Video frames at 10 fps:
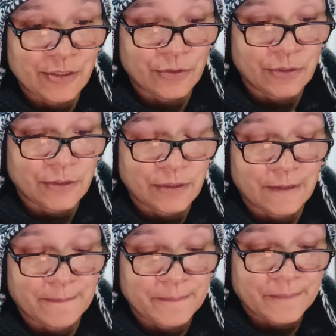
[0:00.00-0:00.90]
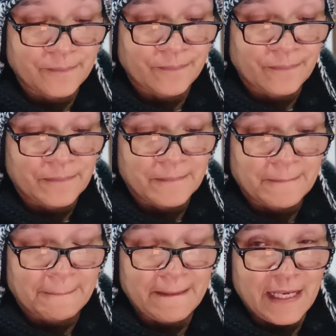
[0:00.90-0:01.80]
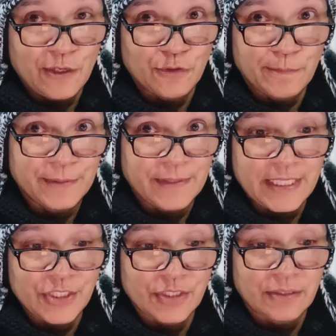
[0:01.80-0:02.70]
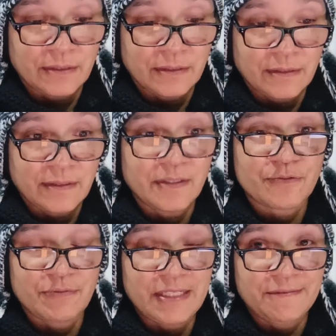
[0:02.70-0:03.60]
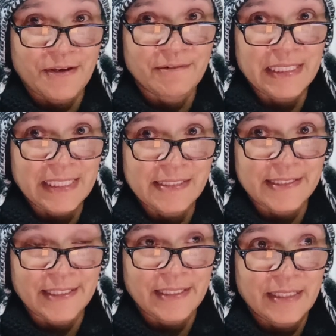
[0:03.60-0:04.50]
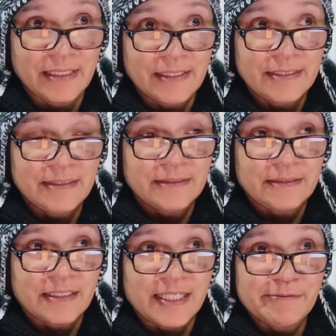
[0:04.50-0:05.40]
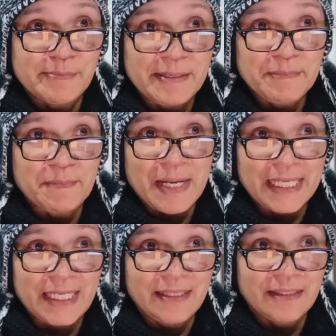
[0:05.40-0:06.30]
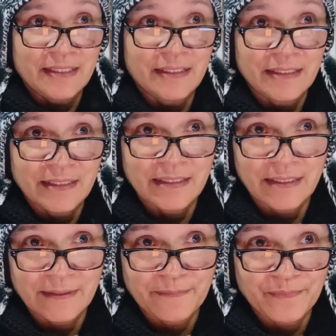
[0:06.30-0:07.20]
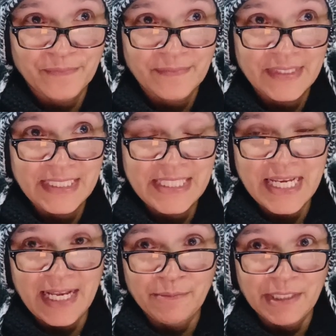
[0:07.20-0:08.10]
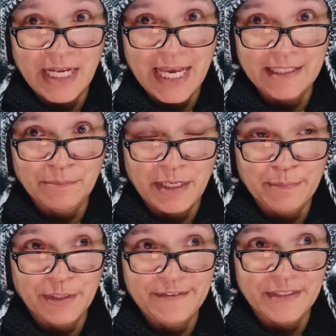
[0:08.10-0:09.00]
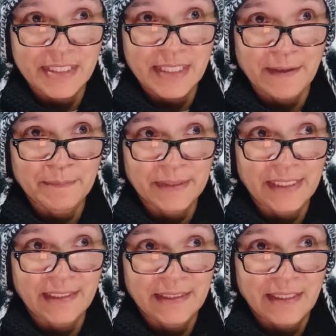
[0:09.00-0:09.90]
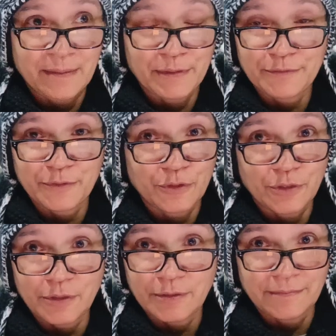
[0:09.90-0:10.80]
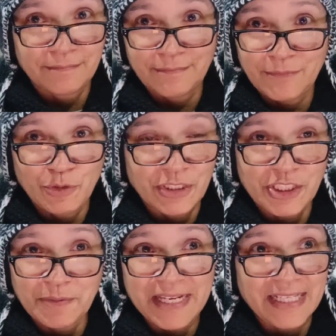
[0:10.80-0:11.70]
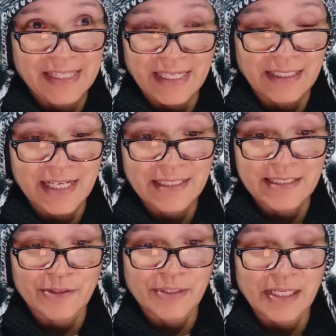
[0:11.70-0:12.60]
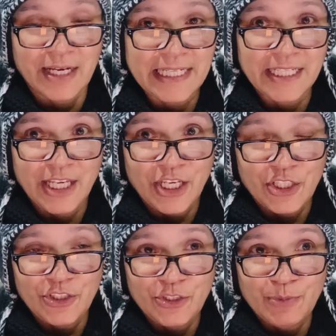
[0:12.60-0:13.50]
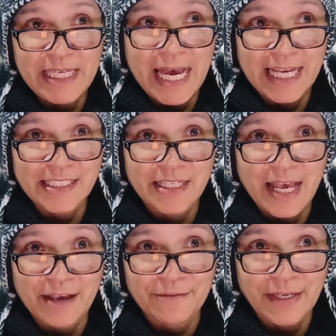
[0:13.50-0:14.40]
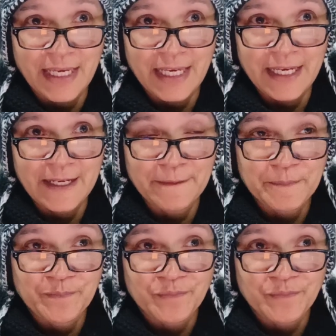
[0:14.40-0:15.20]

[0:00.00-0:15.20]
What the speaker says: your incorporation. It's really very easy. I remember back in the day when I had my previous company, before you could do anything like this online, we had to have a